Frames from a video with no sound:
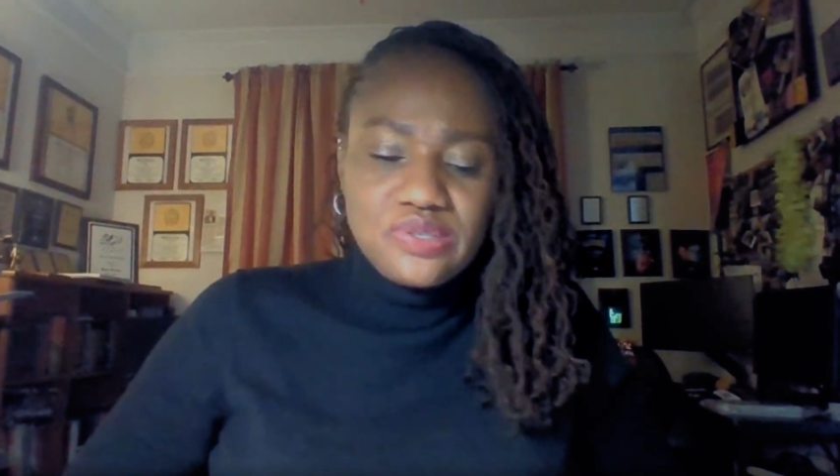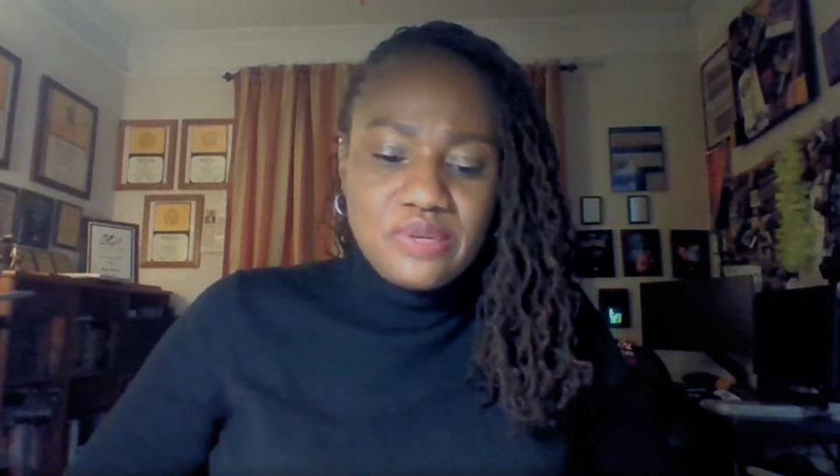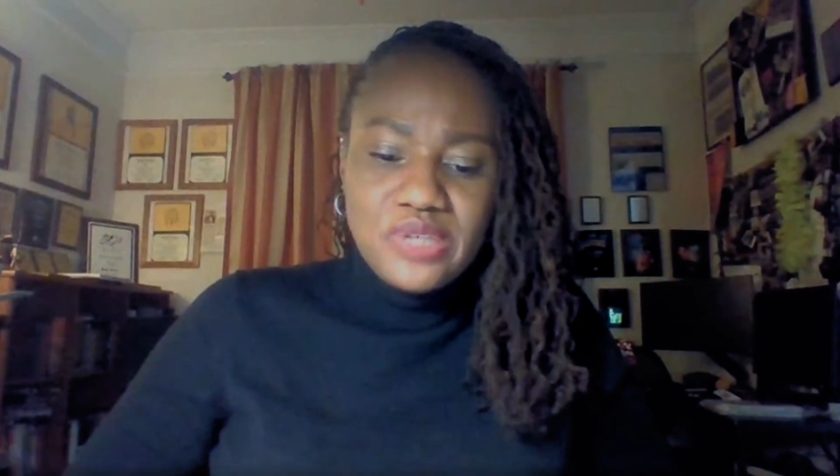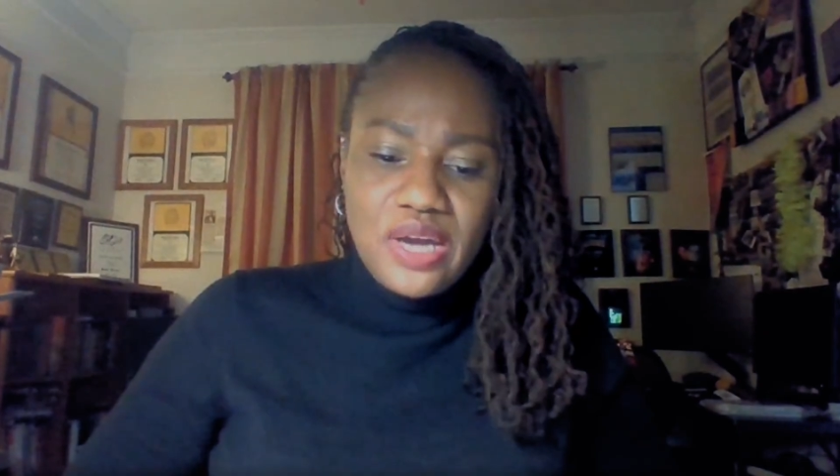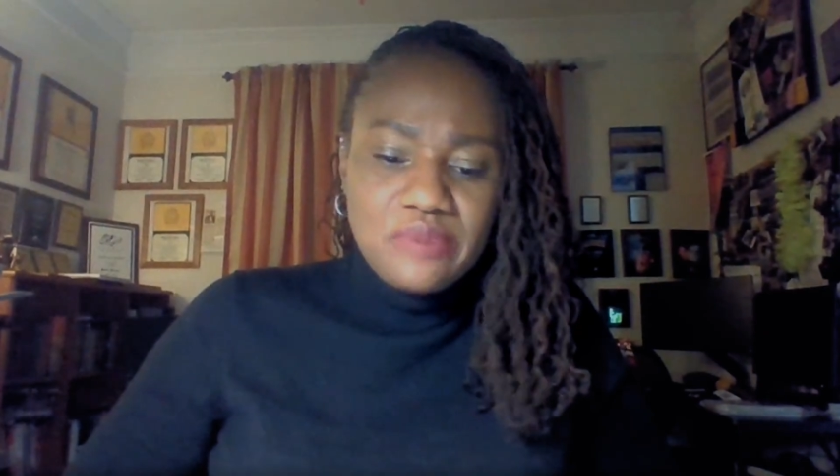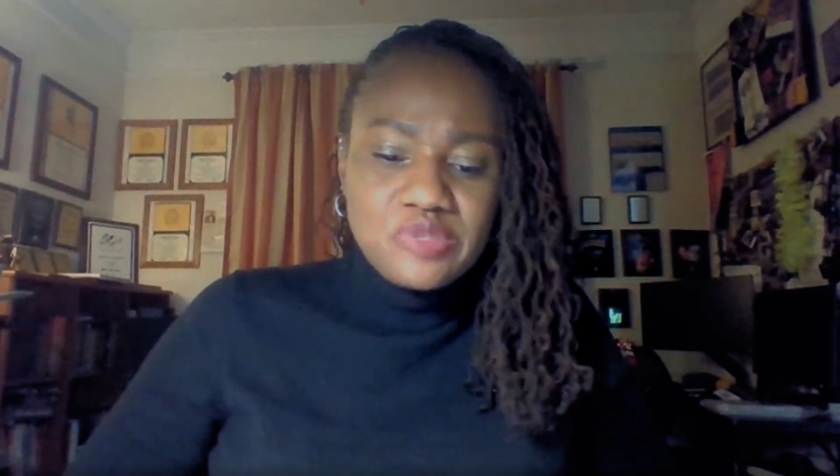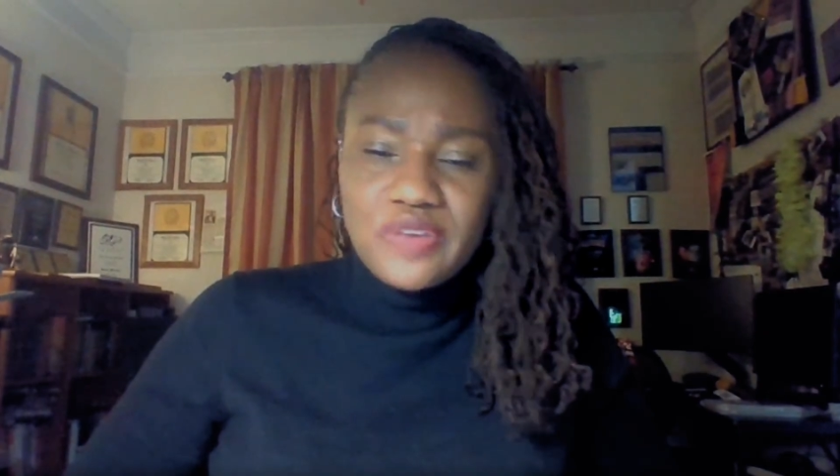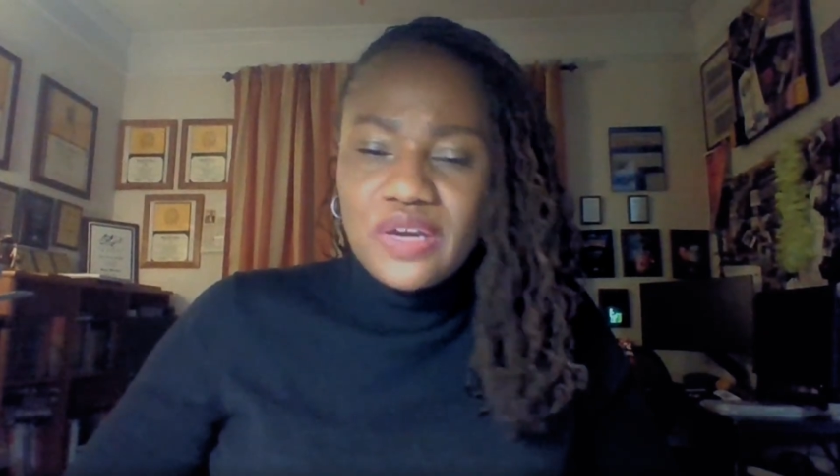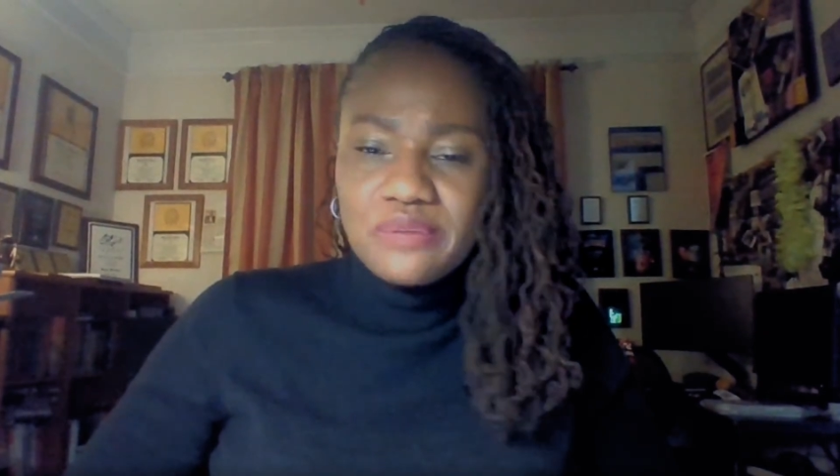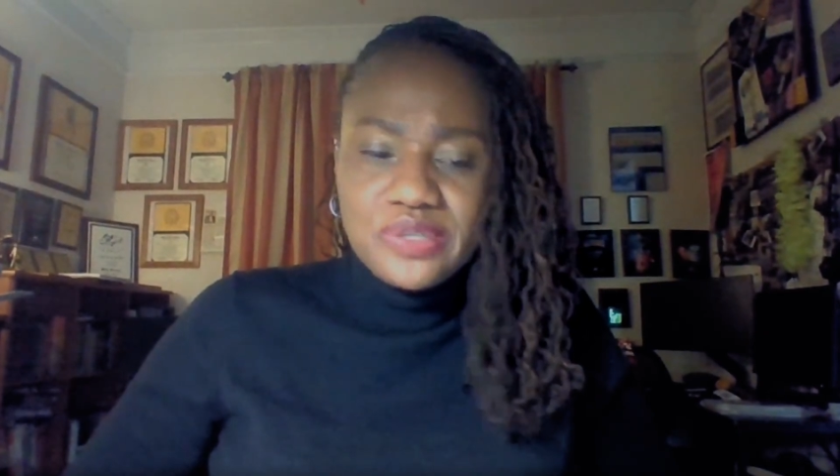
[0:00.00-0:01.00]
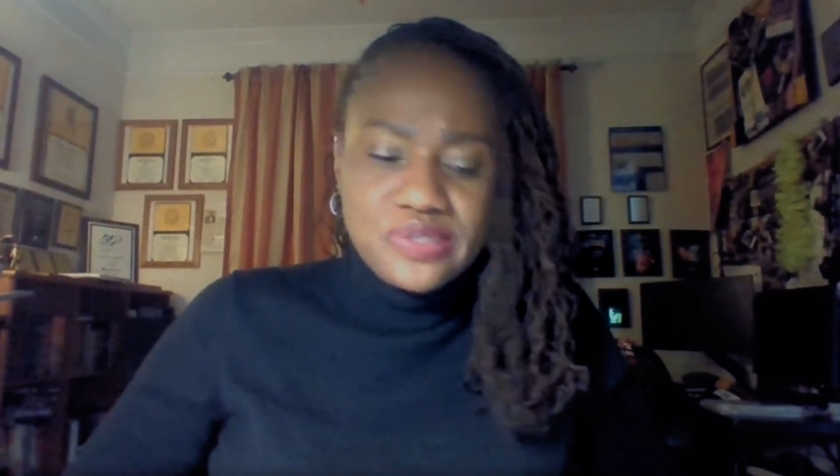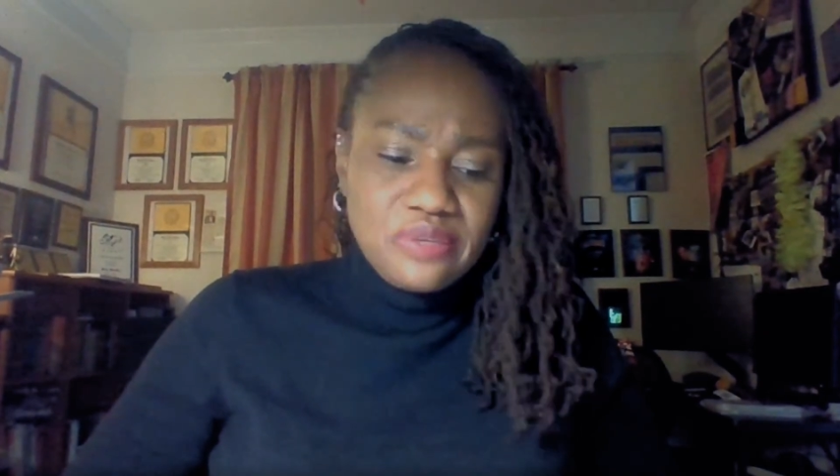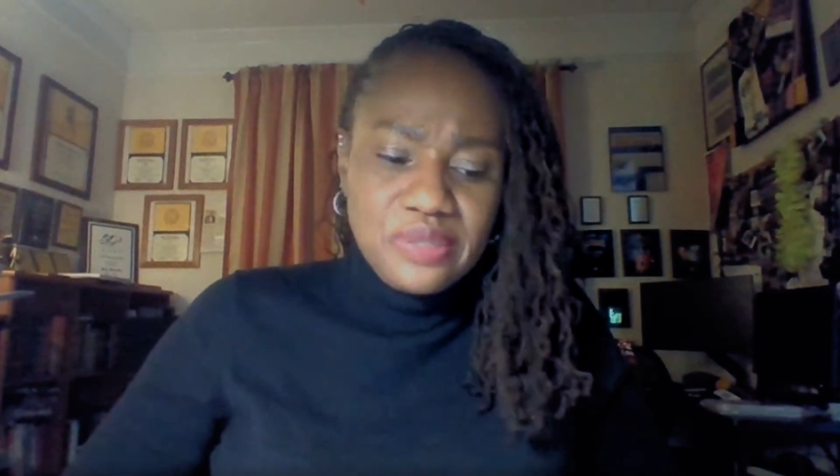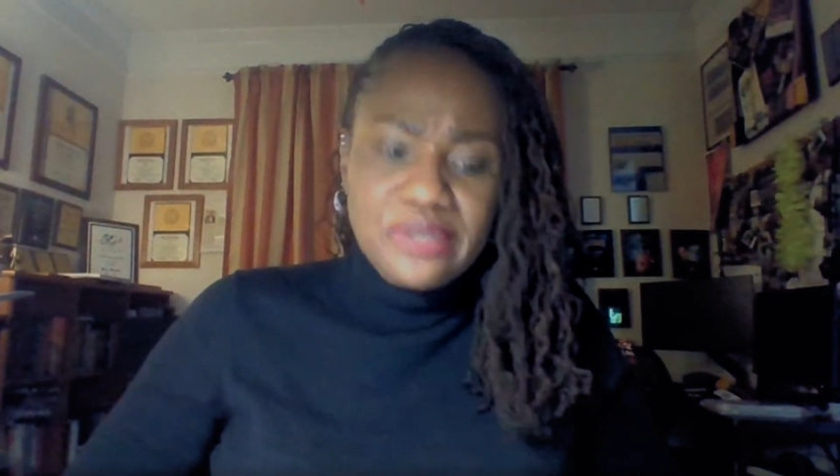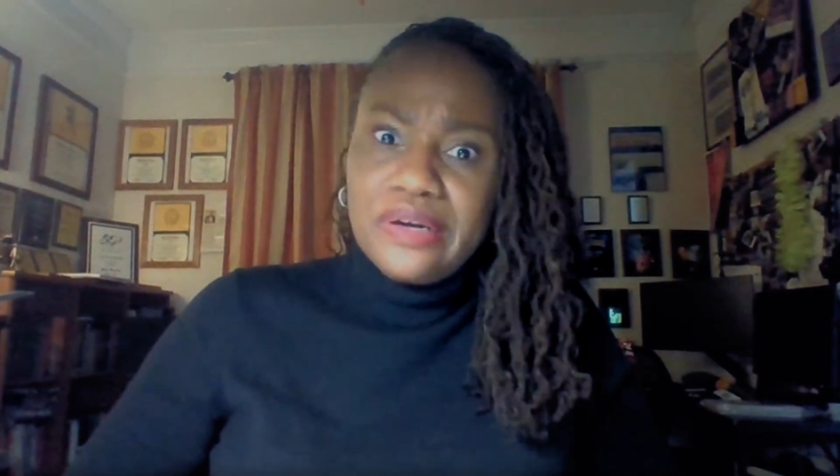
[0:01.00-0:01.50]
Sometimes families
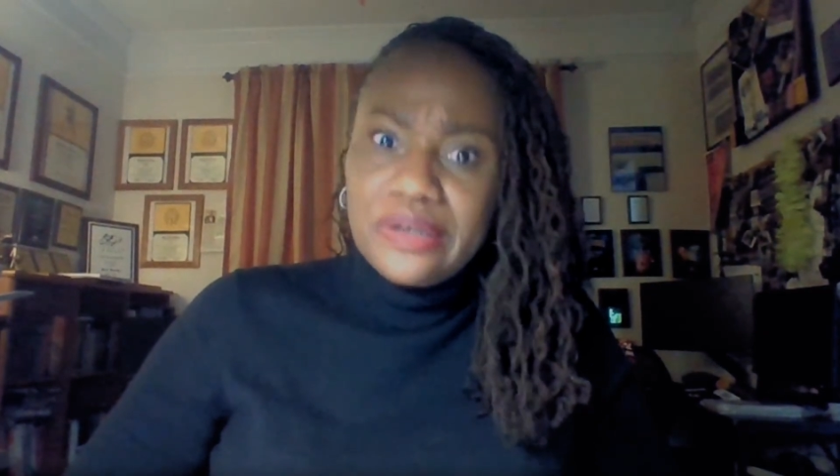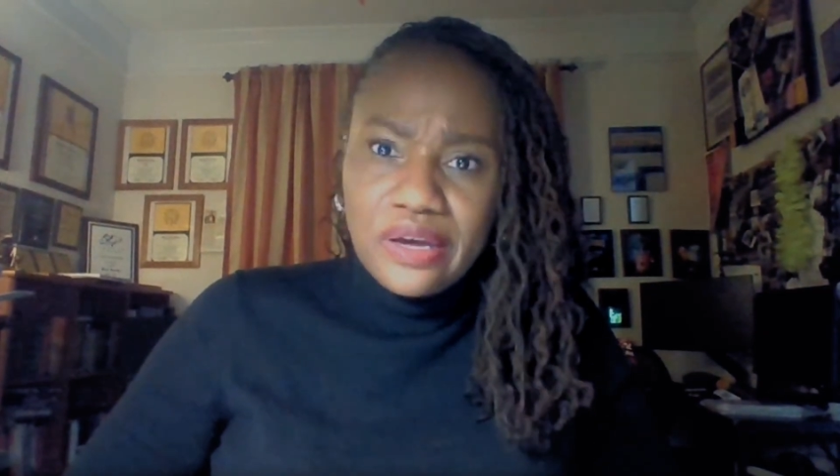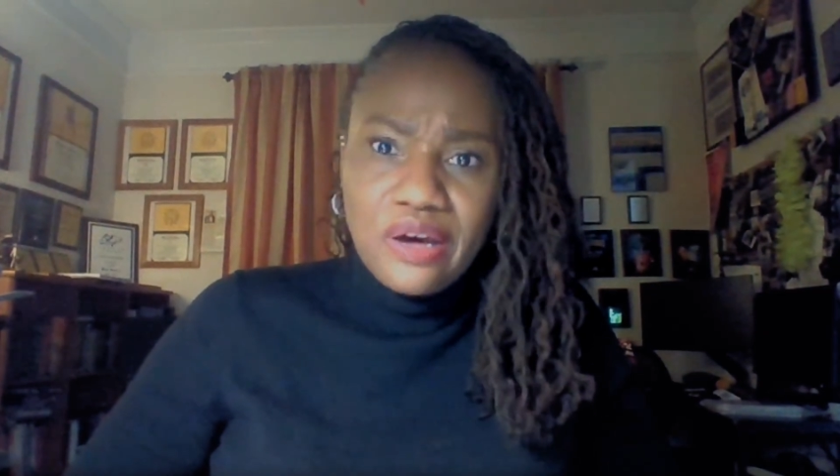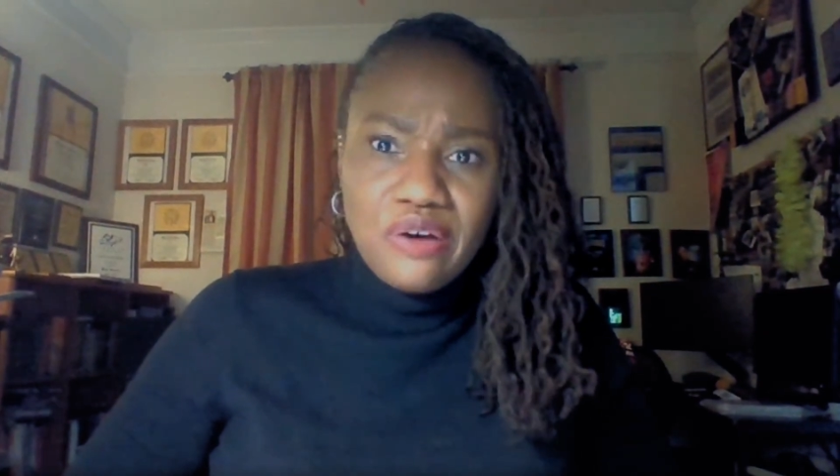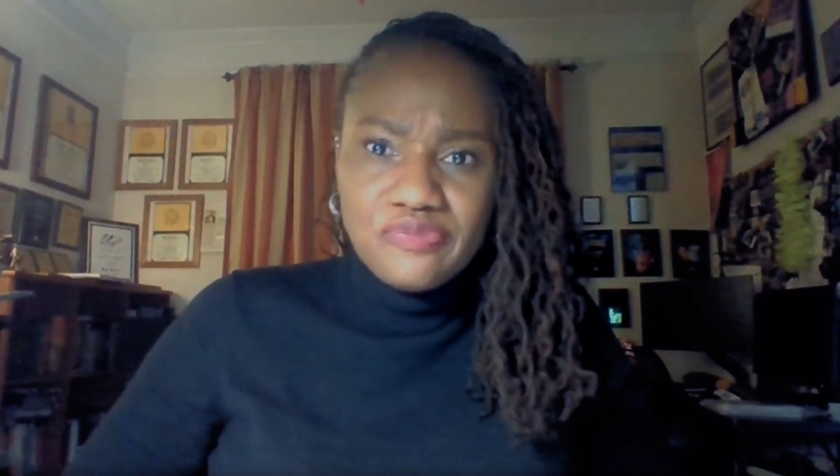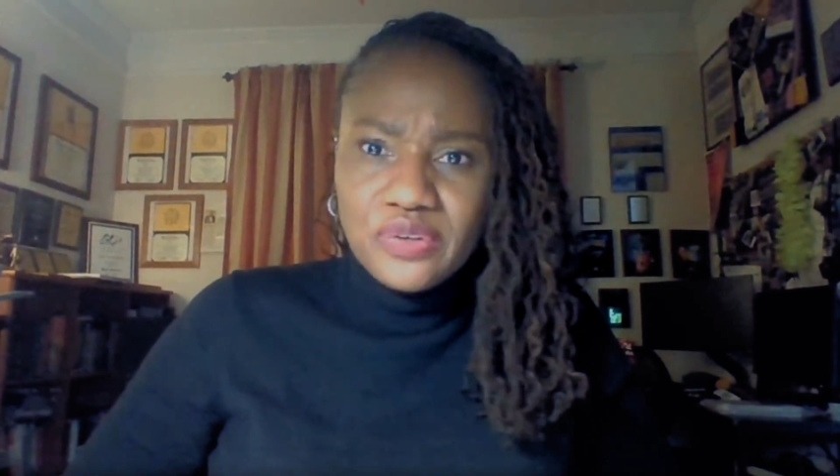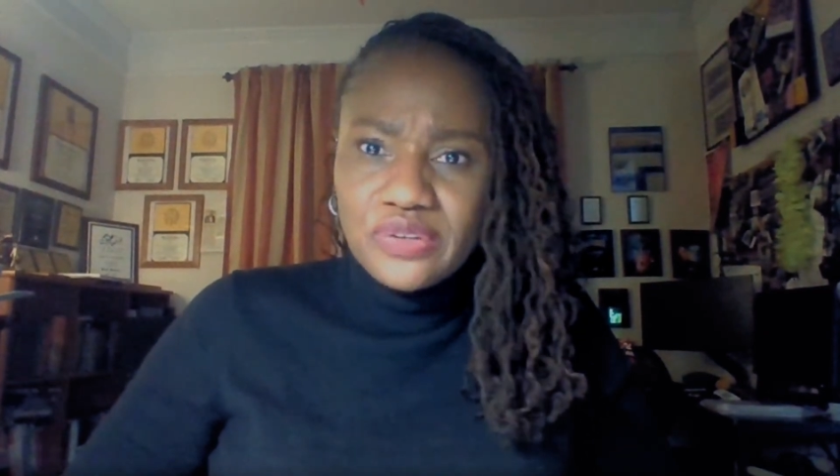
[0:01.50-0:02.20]
can be unhelpful.